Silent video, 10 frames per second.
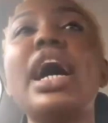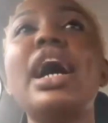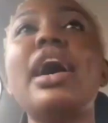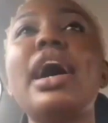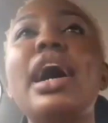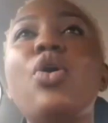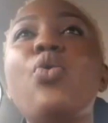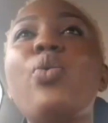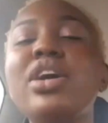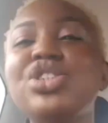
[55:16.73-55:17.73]
how,
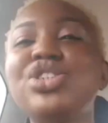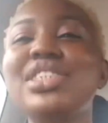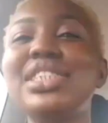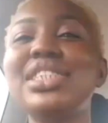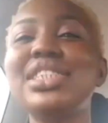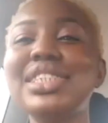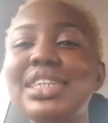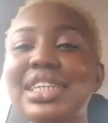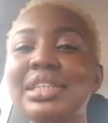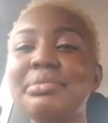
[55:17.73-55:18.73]
whilst you're
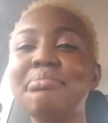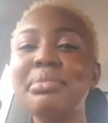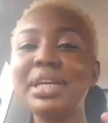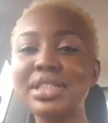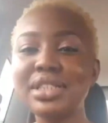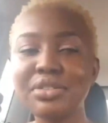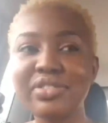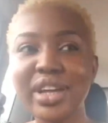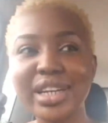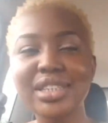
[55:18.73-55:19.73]
still in the midst of
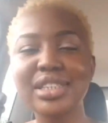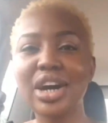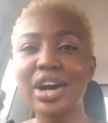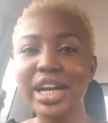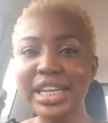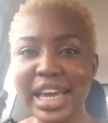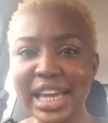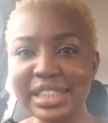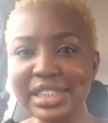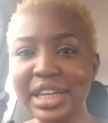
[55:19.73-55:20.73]
that
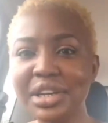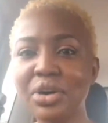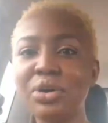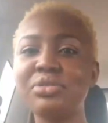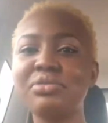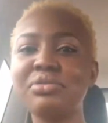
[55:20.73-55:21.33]
darkness and all of